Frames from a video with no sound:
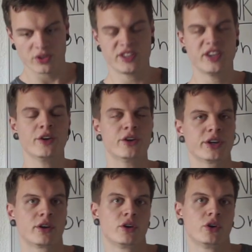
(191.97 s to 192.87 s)

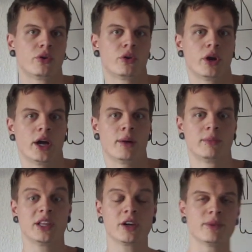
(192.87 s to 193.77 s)
tearing your
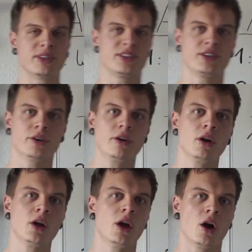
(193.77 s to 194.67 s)
ligaments
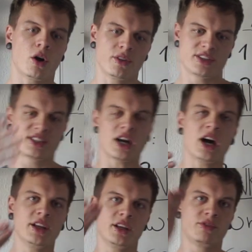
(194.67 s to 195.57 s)
here on the
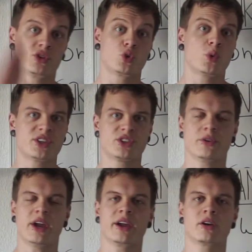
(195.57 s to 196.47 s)
side, if you twist
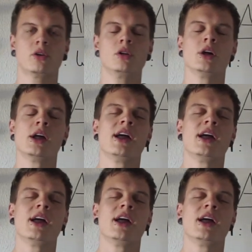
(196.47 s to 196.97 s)
your ankle,